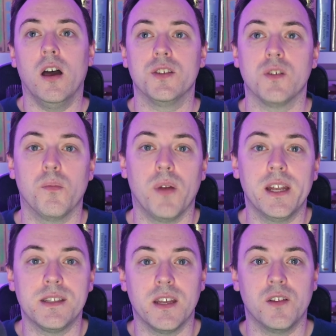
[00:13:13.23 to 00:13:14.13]
So
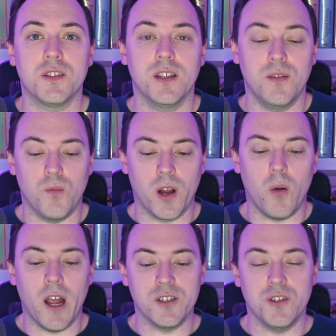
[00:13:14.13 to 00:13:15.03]
Brandon Sanderson
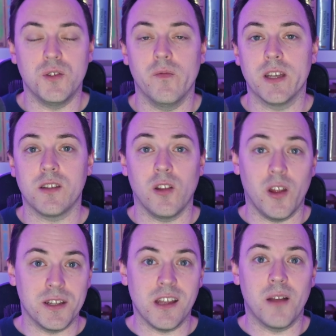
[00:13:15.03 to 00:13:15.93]
requires you to invest a
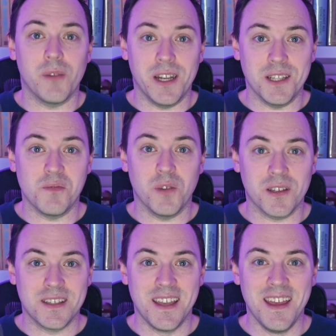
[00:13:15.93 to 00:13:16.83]
lot of time reading his books.